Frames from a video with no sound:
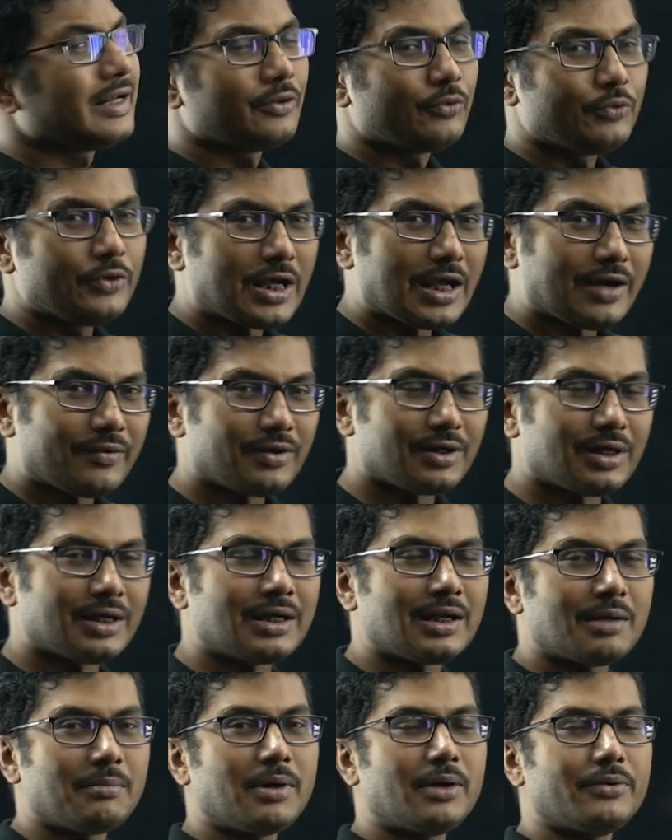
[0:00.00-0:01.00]
we have learned
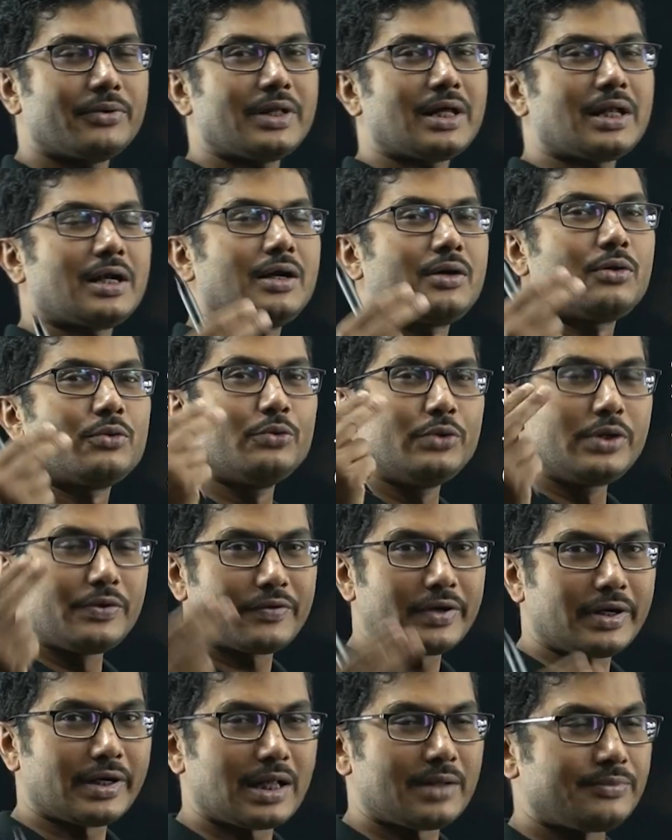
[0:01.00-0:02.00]
about there are two
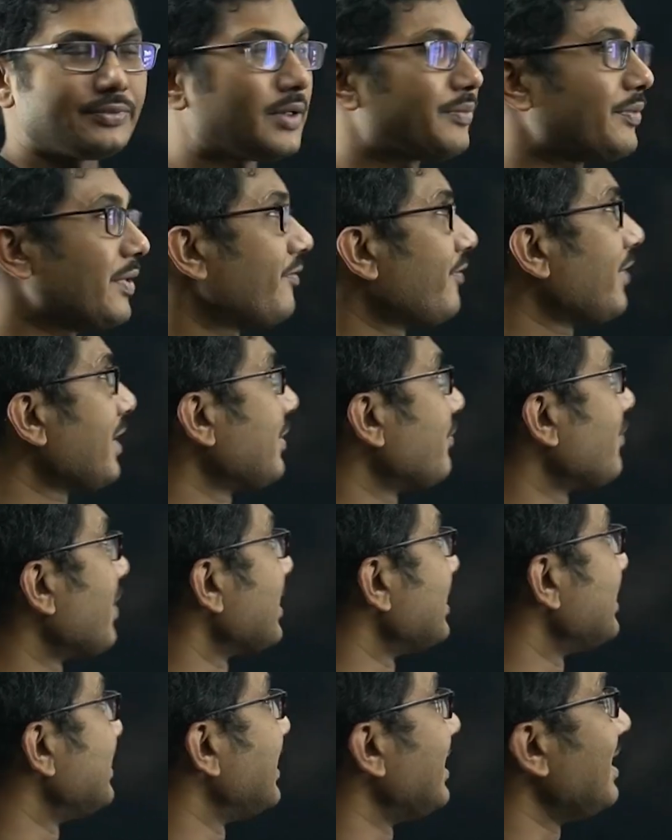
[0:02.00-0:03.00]
different types of effect. One
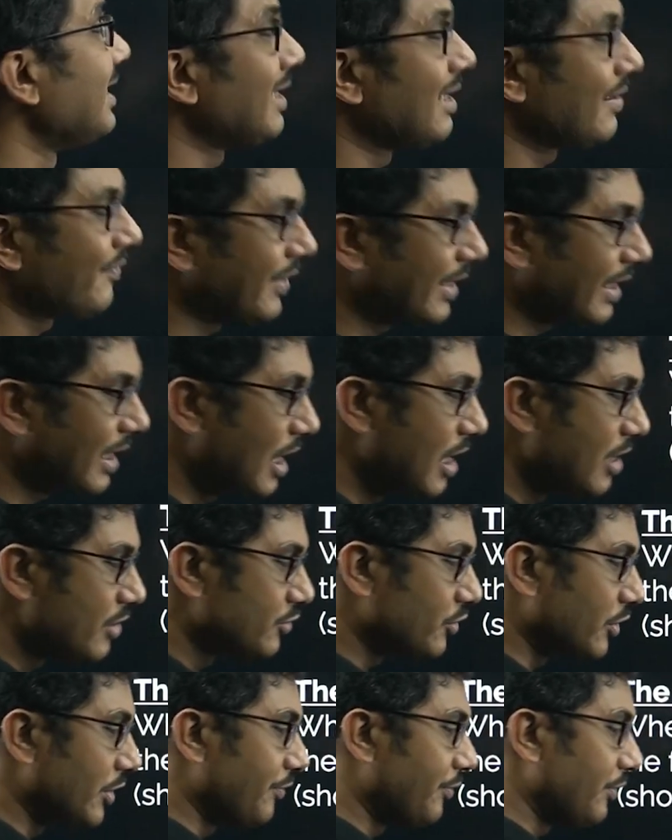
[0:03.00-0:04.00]
is Tyndall effect.
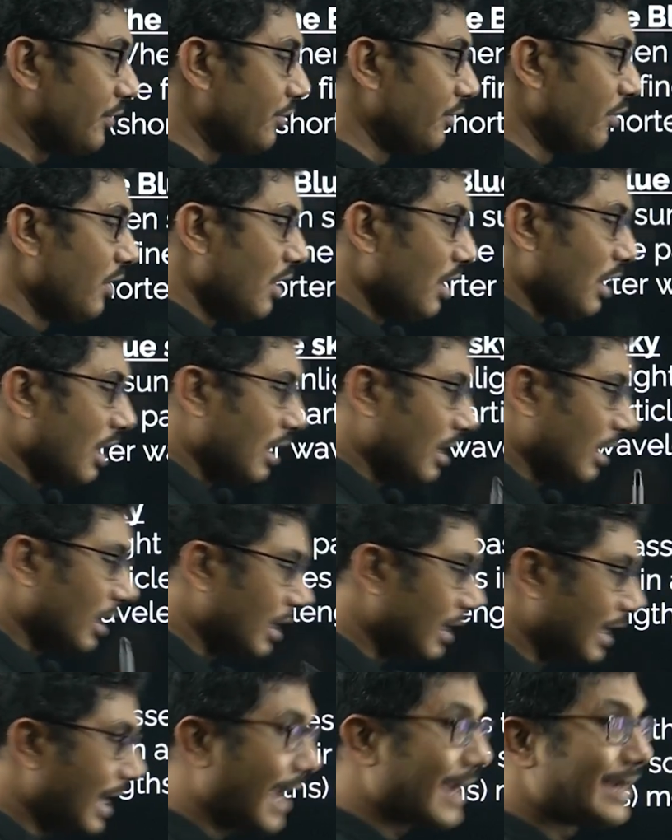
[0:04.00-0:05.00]
So if you
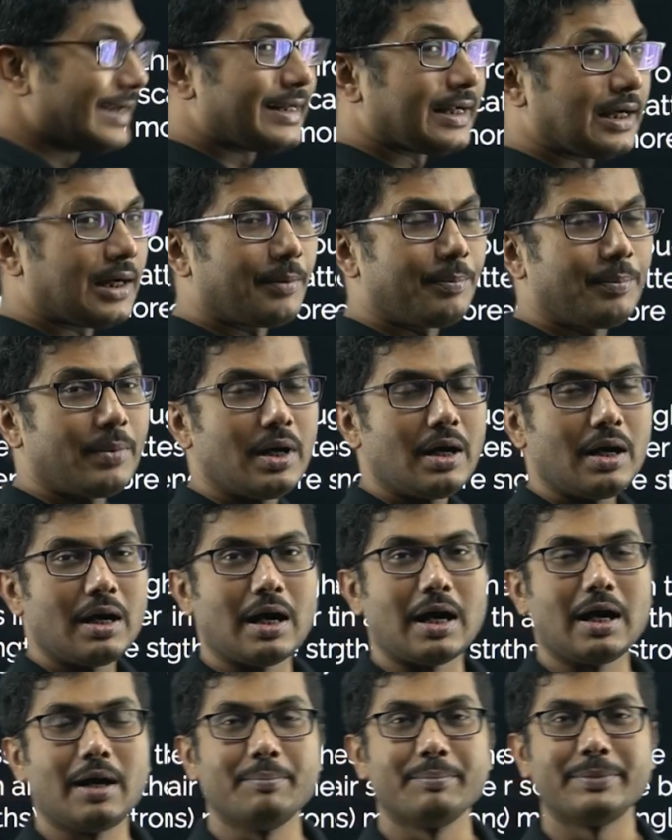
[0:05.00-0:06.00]
light up
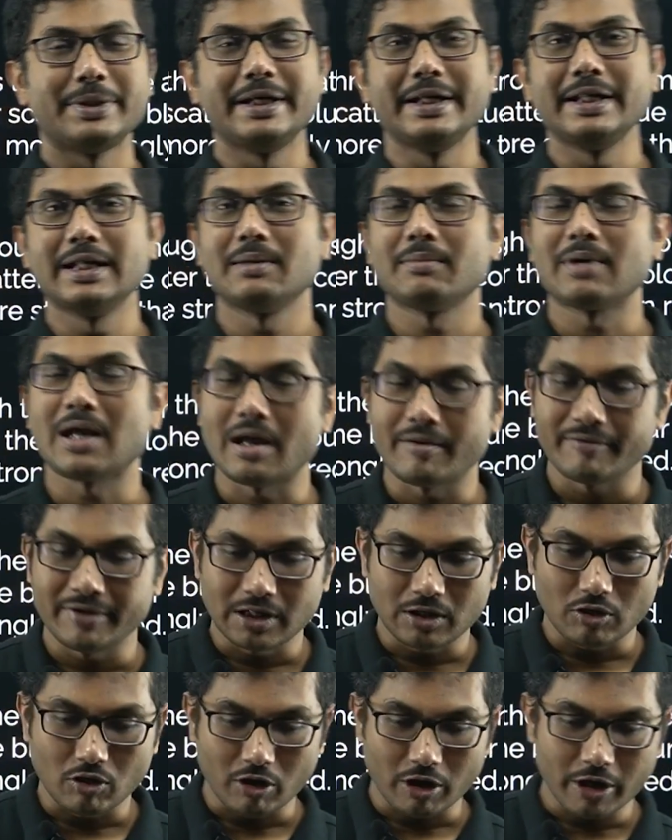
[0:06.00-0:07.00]
a medium having
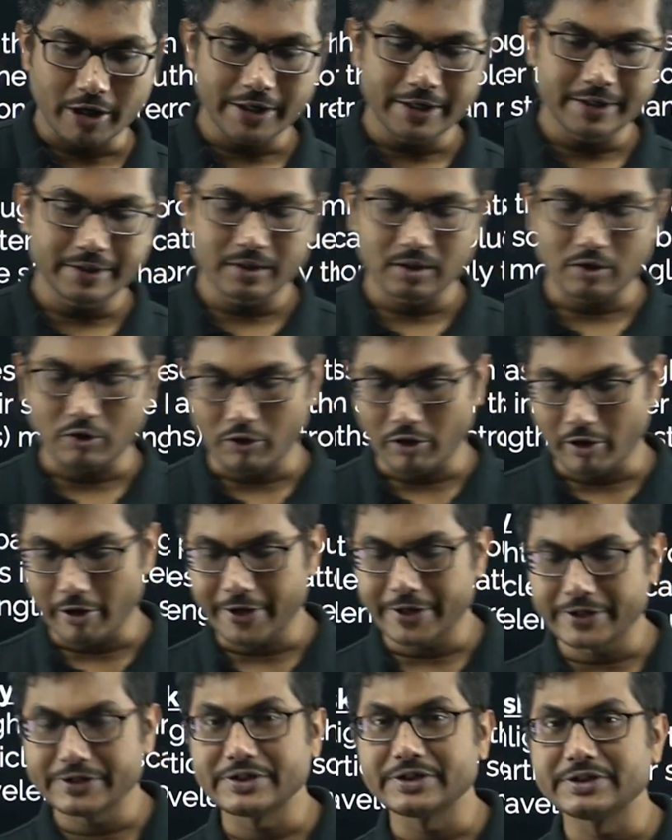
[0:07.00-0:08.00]

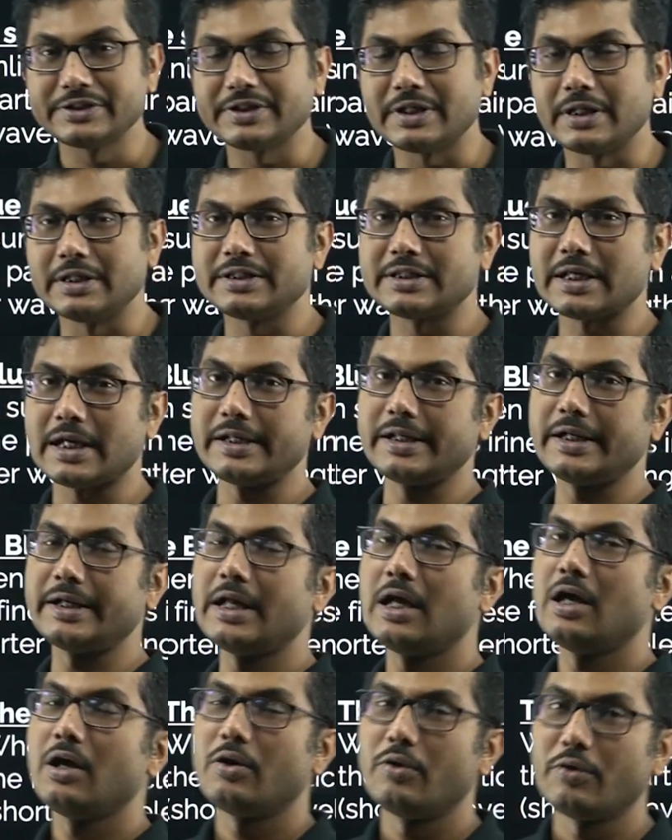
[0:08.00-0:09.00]
colloids inside it,
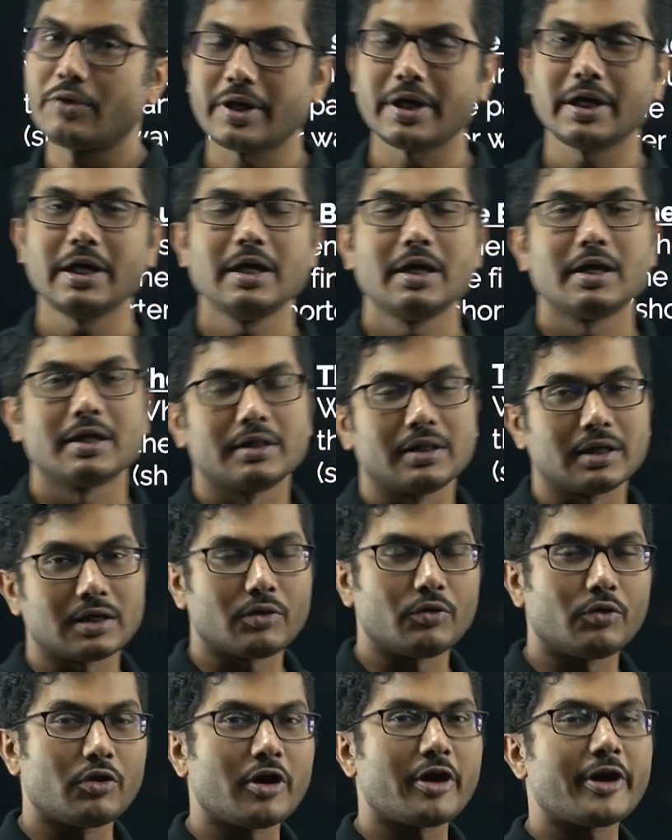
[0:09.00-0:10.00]
okay, the
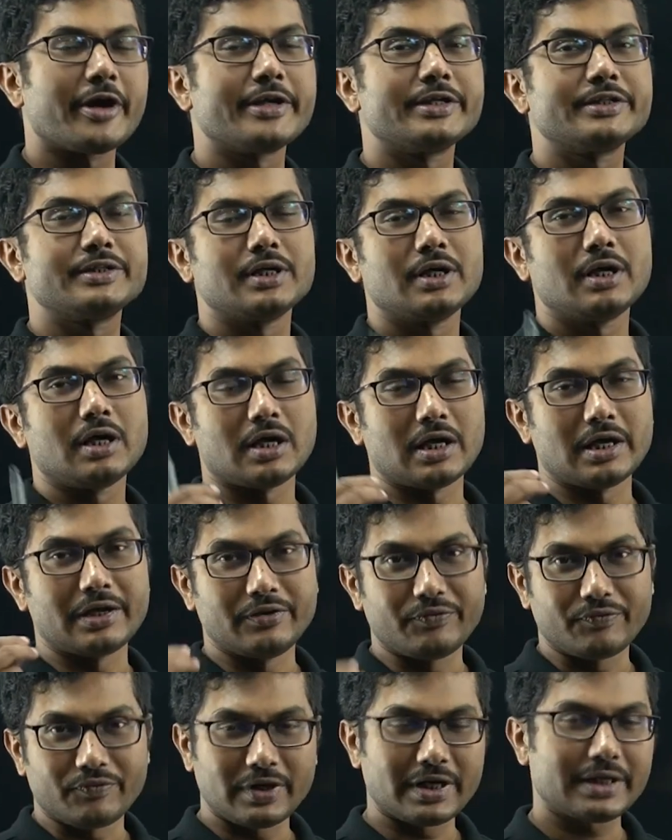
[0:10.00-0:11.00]
colloids
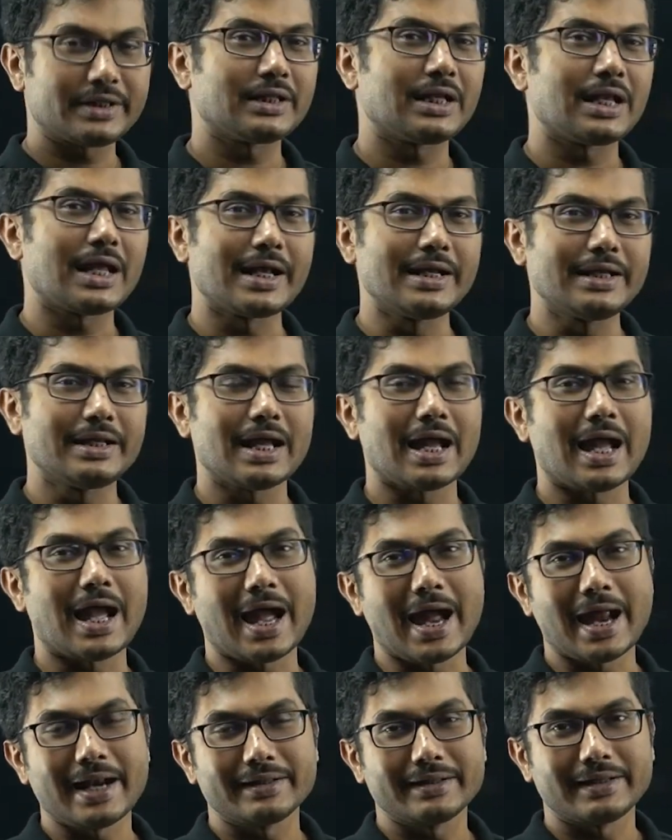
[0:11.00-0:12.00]
reflect the light
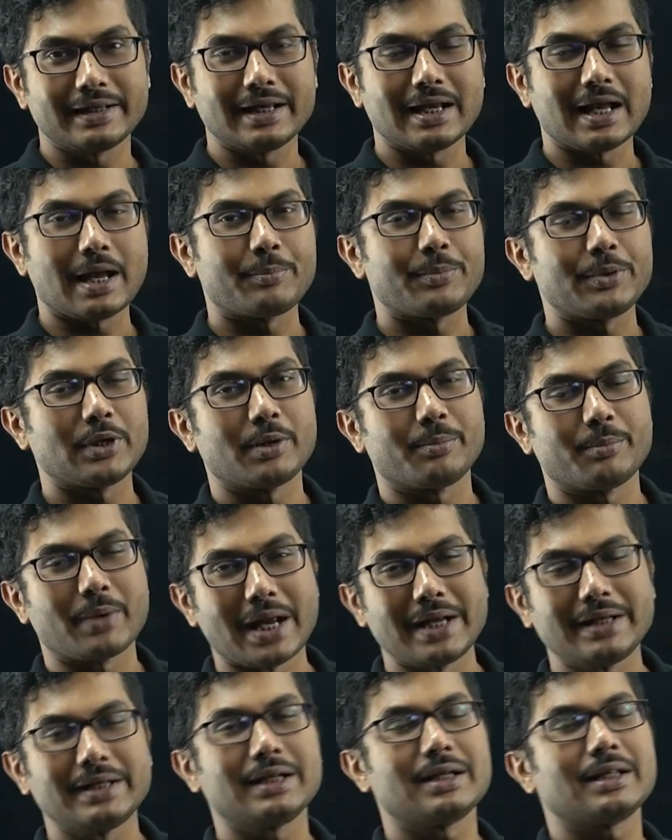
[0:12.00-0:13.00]
and they appear
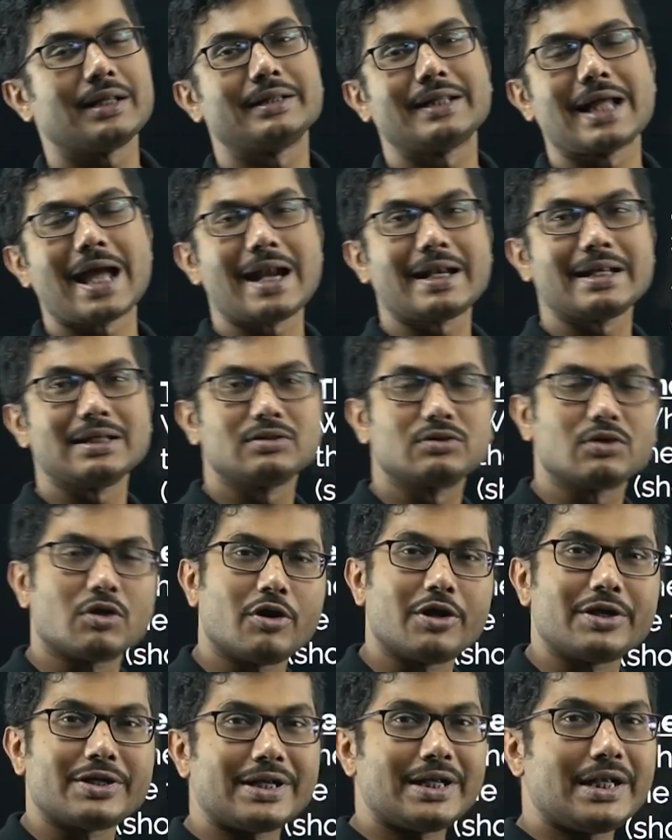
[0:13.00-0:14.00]
brighter, that is
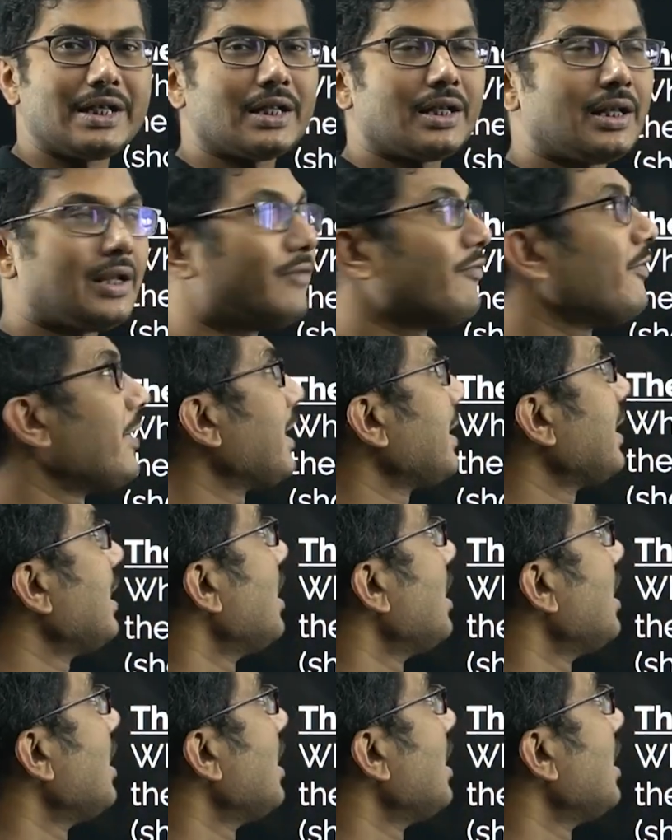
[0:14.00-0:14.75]
called Tyndall effect.